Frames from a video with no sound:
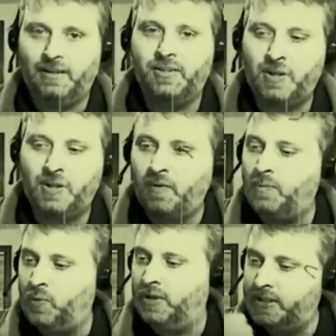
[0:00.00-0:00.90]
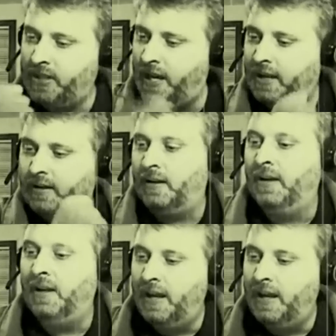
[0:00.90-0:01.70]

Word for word: and some of them were tin,